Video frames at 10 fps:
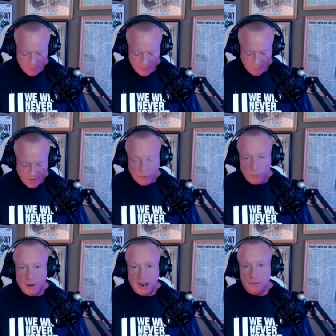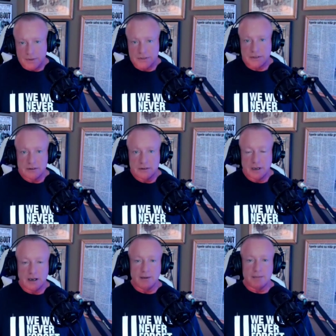the federal powers
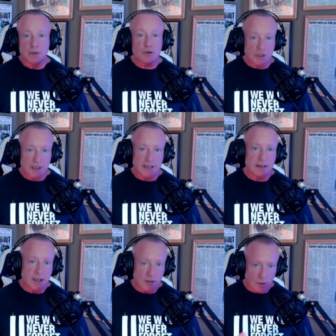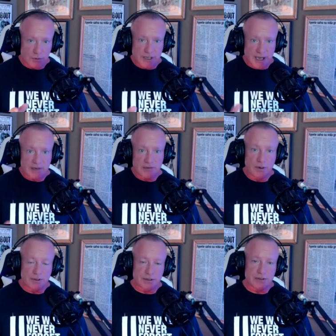um, usually in those task
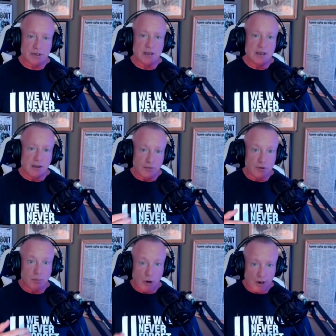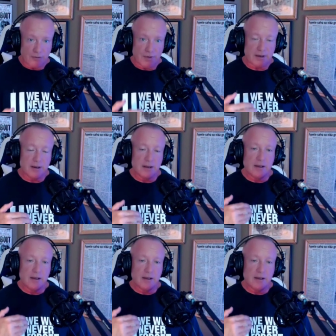forces, if you're a part of it,